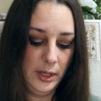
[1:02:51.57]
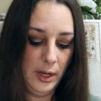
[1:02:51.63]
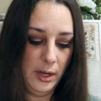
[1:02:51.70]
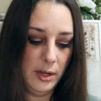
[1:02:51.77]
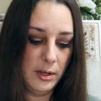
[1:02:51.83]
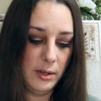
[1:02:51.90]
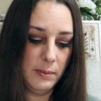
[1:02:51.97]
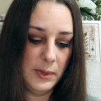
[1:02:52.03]

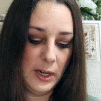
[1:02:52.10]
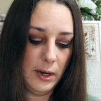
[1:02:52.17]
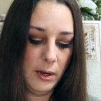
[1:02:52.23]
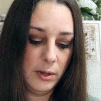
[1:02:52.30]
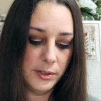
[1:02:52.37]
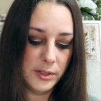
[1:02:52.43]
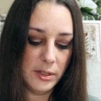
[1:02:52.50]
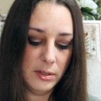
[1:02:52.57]
And I
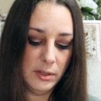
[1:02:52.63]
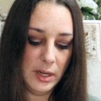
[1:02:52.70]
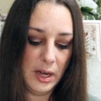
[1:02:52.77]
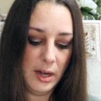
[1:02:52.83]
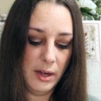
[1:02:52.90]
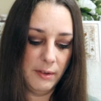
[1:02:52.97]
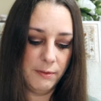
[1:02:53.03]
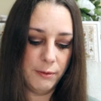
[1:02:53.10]
also
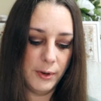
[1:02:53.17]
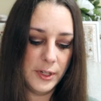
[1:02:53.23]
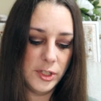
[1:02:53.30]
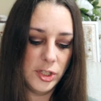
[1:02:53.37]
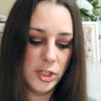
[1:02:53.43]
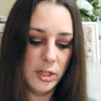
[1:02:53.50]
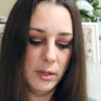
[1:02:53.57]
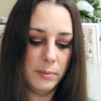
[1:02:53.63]
got
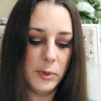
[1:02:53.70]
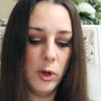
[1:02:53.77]
Friendship